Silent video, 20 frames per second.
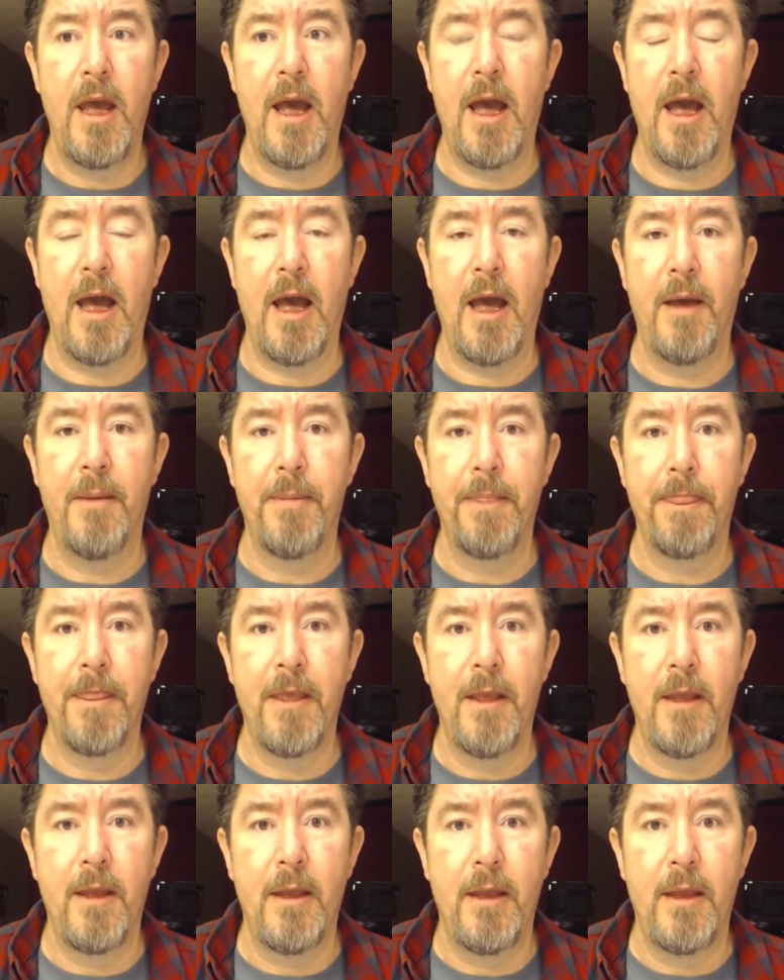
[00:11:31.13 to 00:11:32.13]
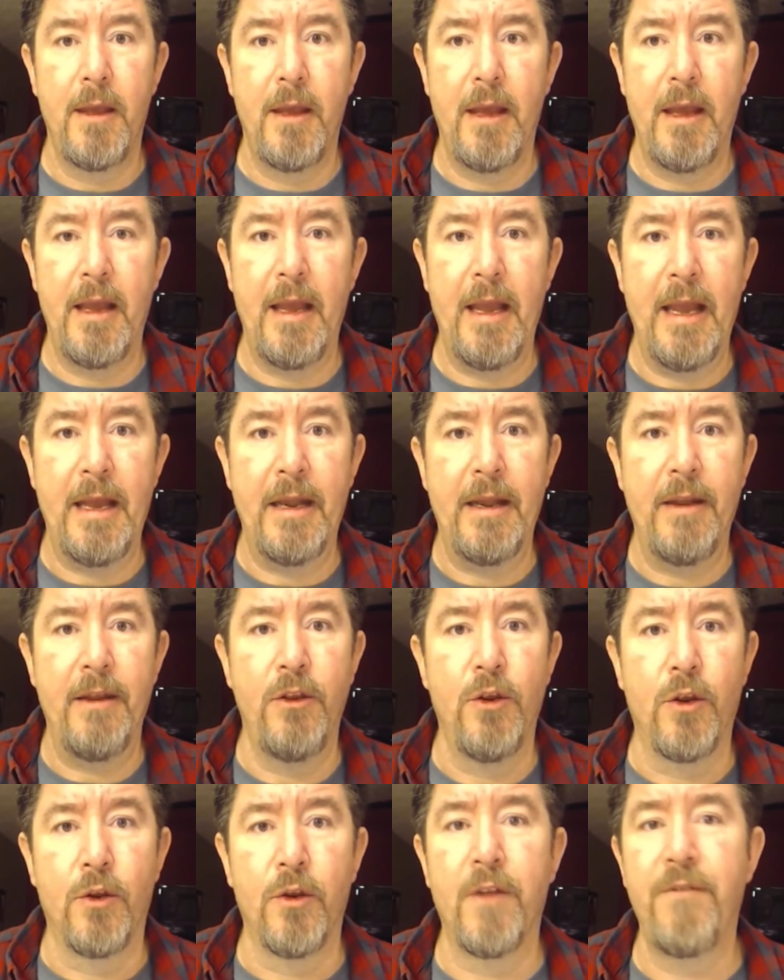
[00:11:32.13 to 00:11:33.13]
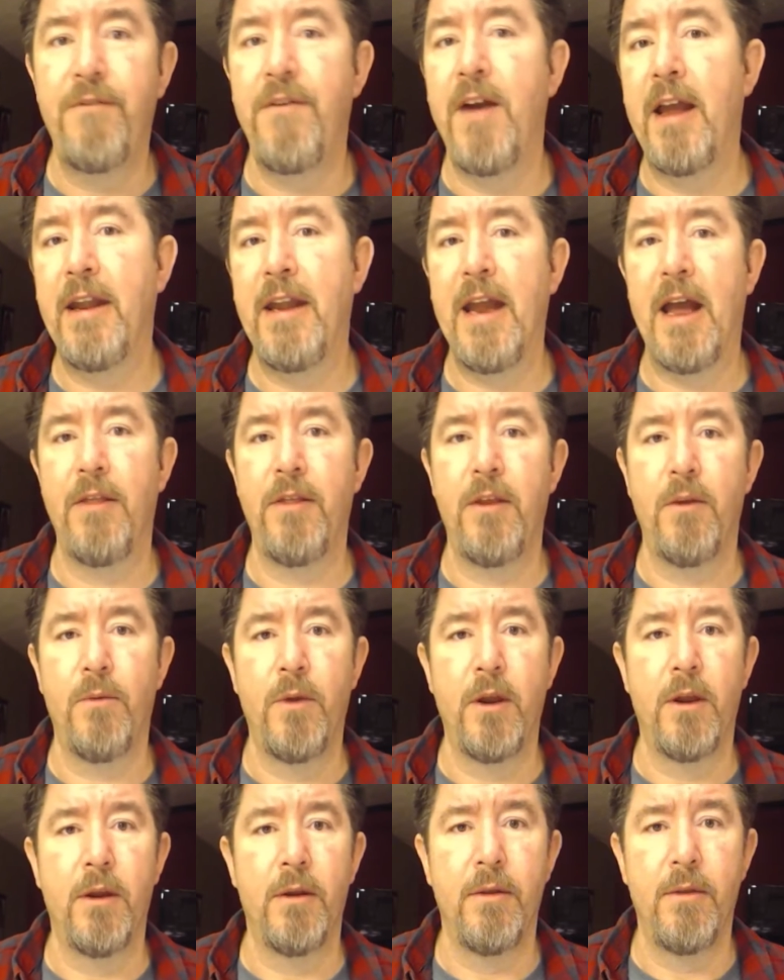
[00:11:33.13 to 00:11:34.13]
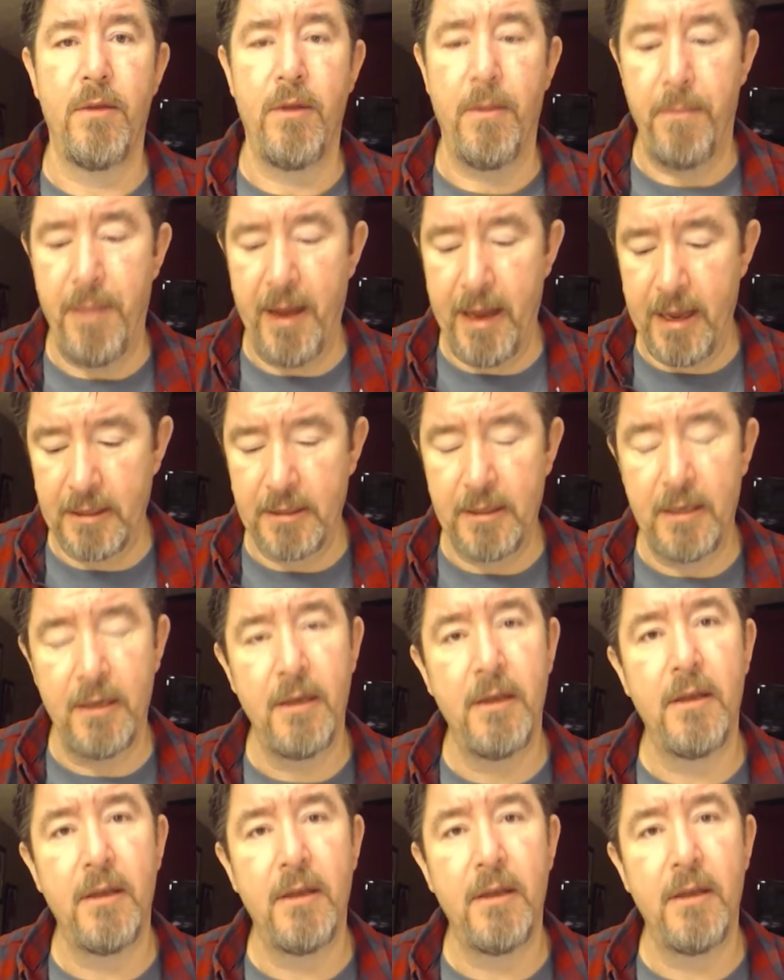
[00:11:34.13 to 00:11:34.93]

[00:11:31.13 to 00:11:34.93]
And you're going to find out that we're the best,